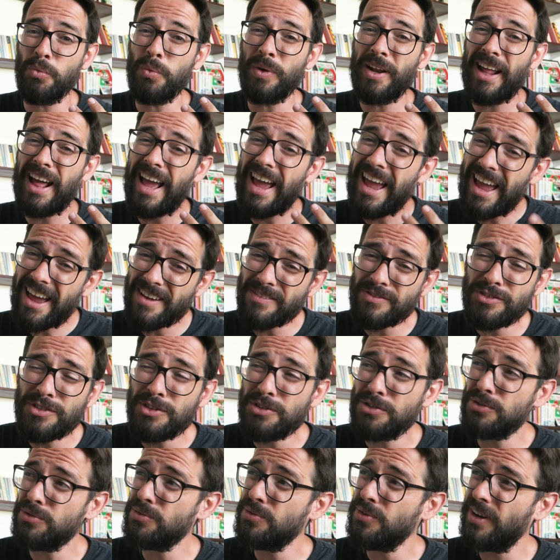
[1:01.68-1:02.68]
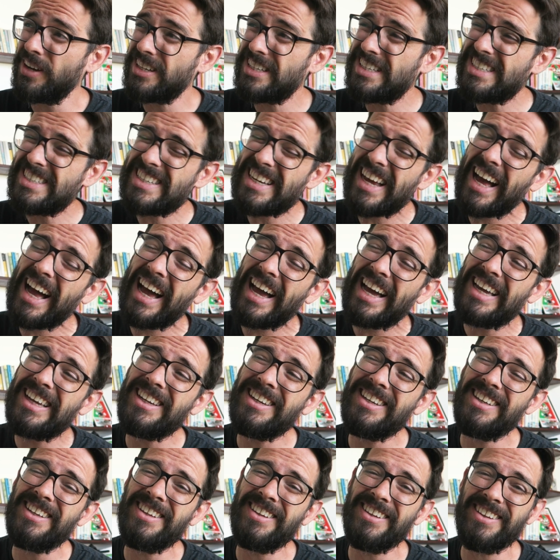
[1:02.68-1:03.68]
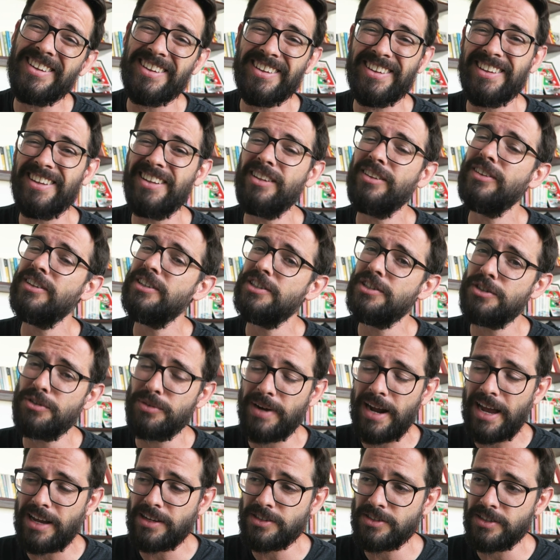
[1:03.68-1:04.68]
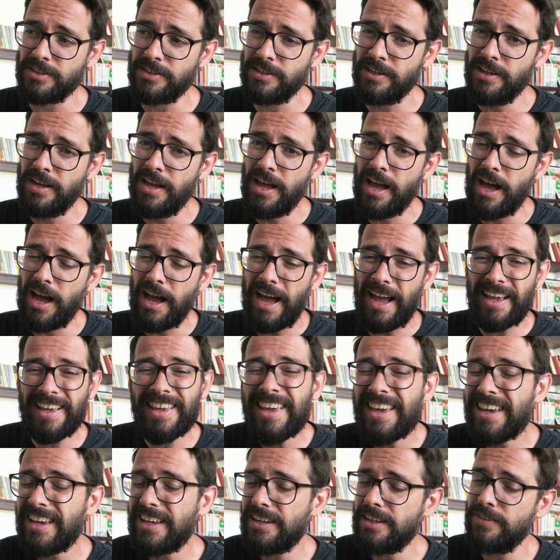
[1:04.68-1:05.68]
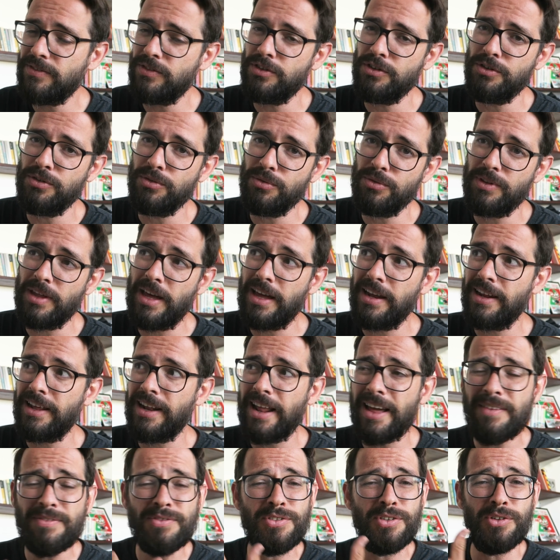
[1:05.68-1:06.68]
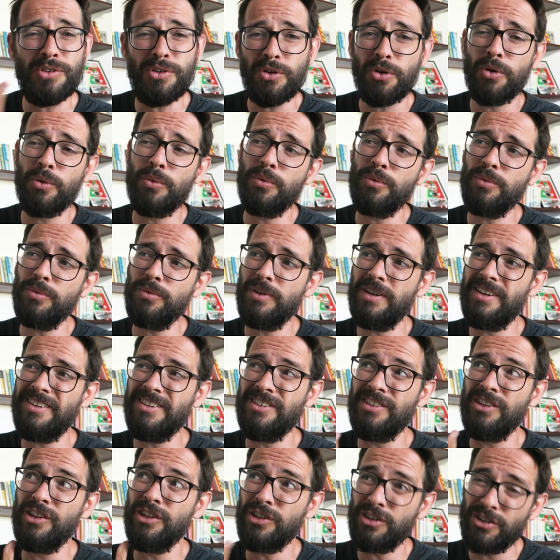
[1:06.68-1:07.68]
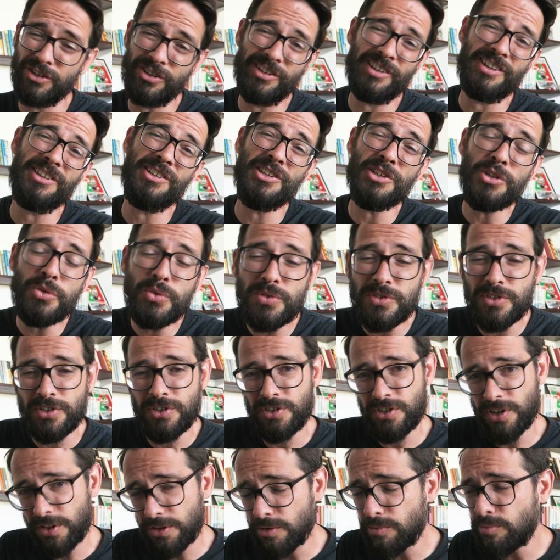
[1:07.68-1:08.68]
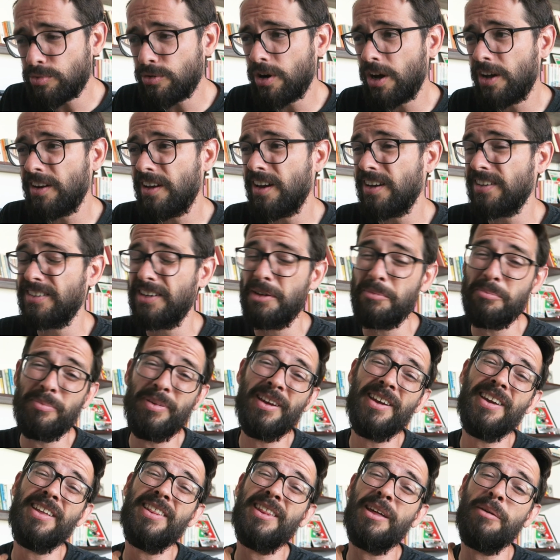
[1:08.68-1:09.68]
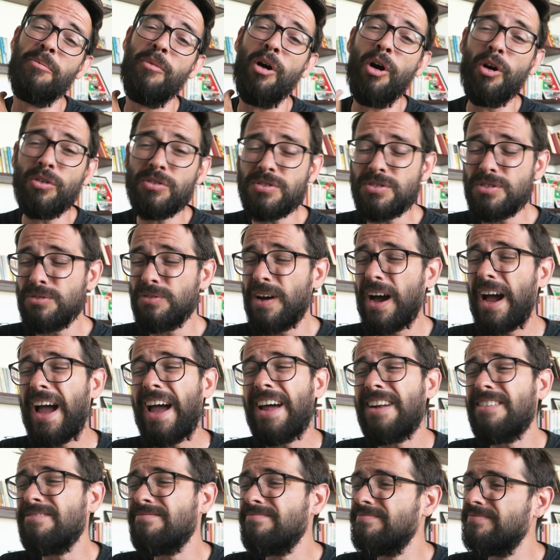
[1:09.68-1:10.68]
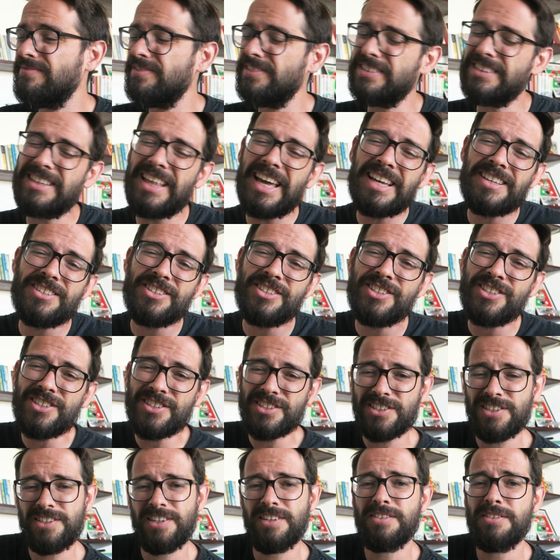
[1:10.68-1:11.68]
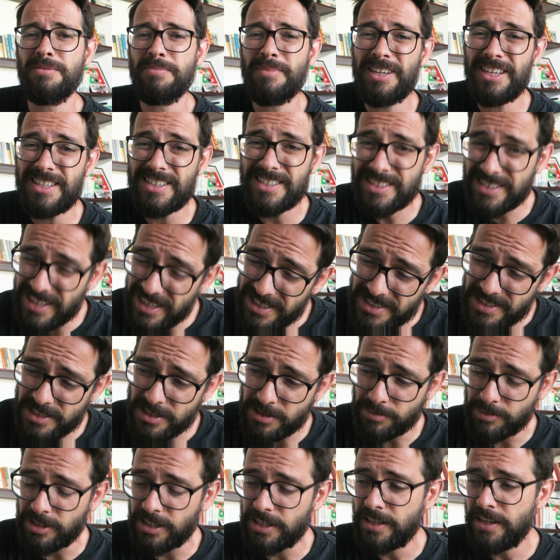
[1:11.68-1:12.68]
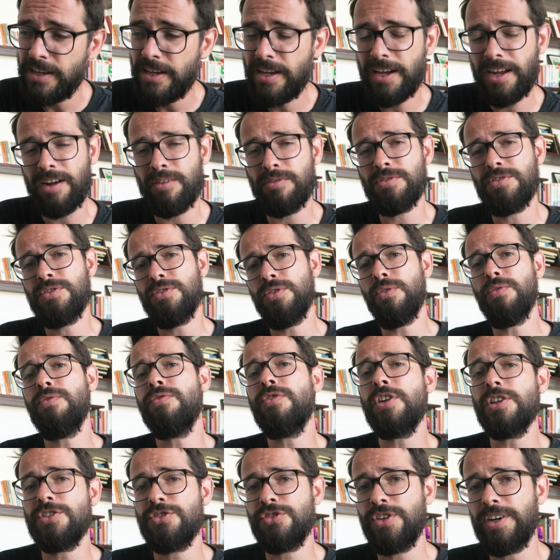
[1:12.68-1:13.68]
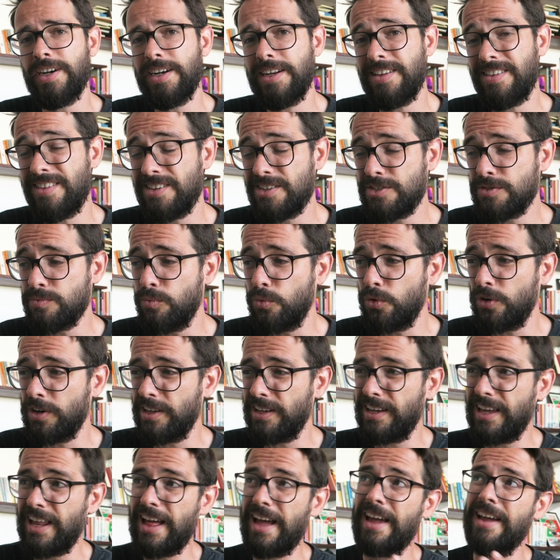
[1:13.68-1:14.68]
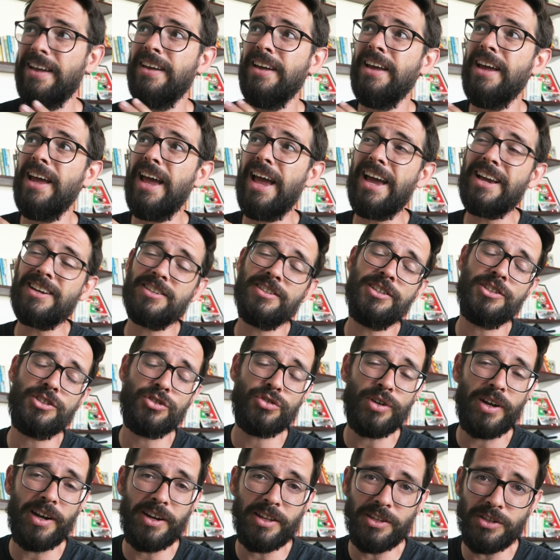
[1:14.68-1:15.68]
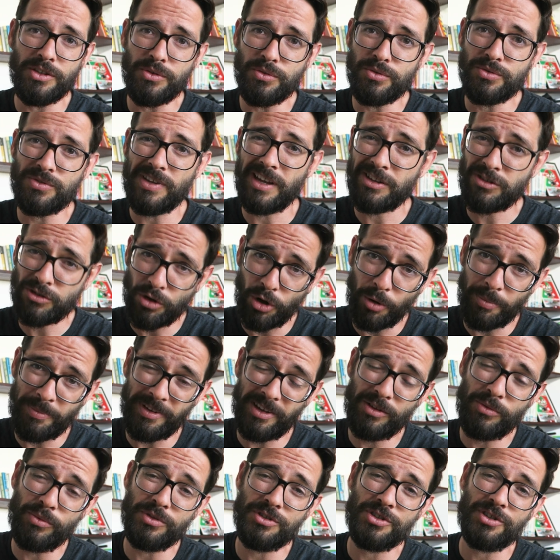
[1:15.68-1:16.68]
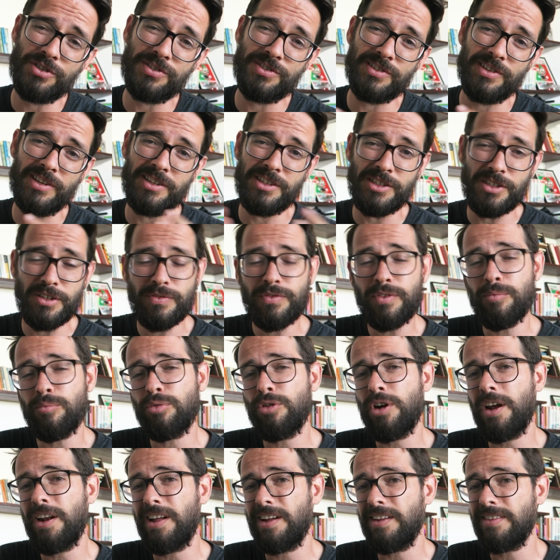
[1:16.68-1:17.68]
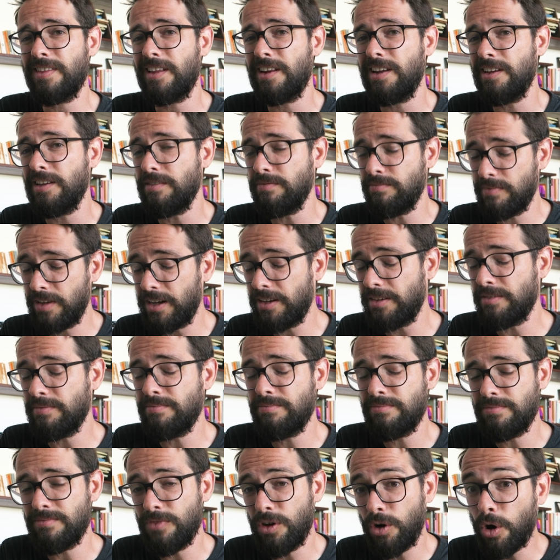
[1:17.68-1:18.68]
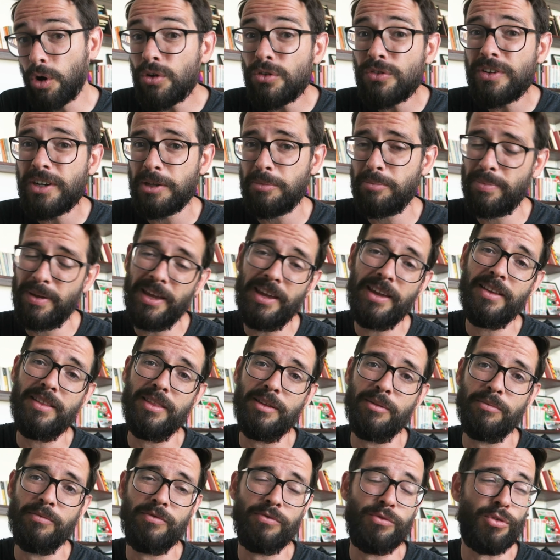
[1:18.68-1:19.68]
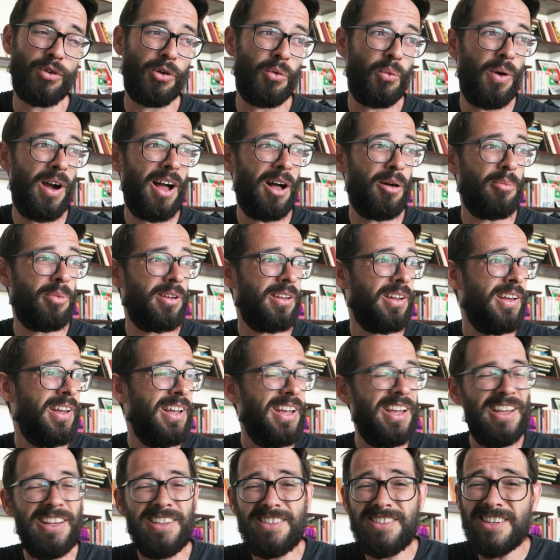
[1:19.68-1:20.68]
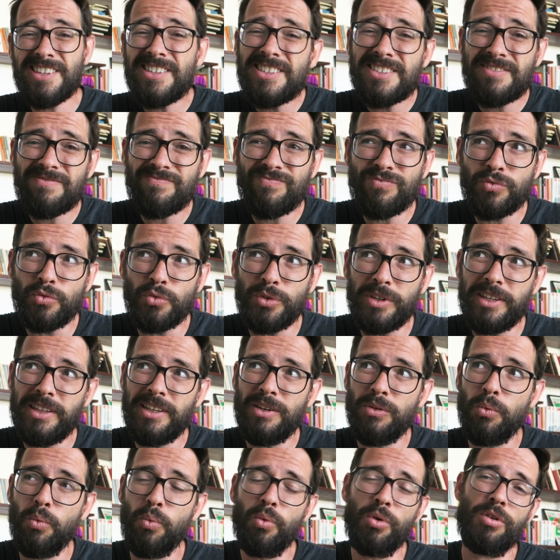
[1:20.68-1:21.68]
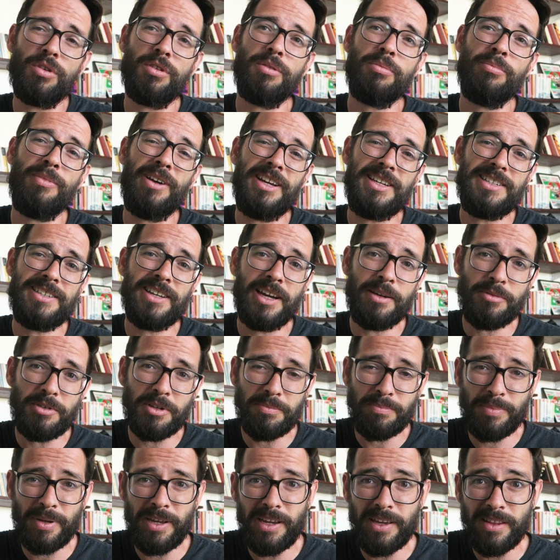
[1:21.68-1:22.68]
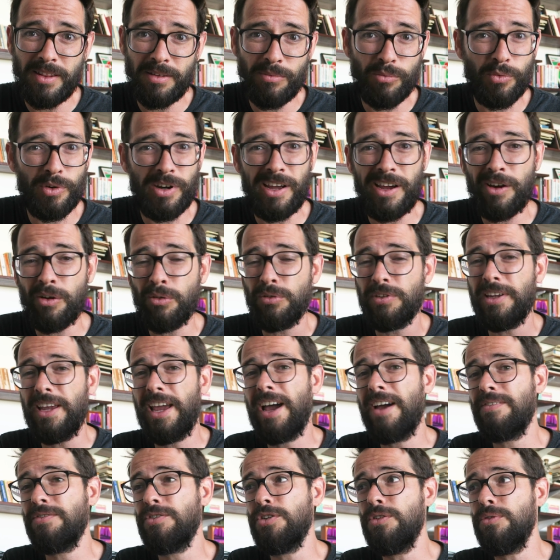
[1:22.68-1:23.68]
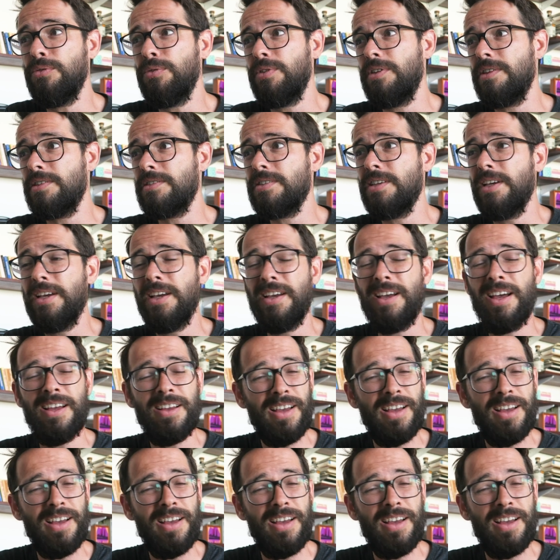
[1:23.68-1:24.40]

when I have to do a tiny little interaction, I can't even do that, and I have to go and learn and use another product and pay them. Also, I don't, that just doesn't make sense to me. I was so frustrated this morning, and I actually tried to use Atomic, which is a different product that I, I already paid them for a while, but it doesn't really worth my time to pay them when I only have to do this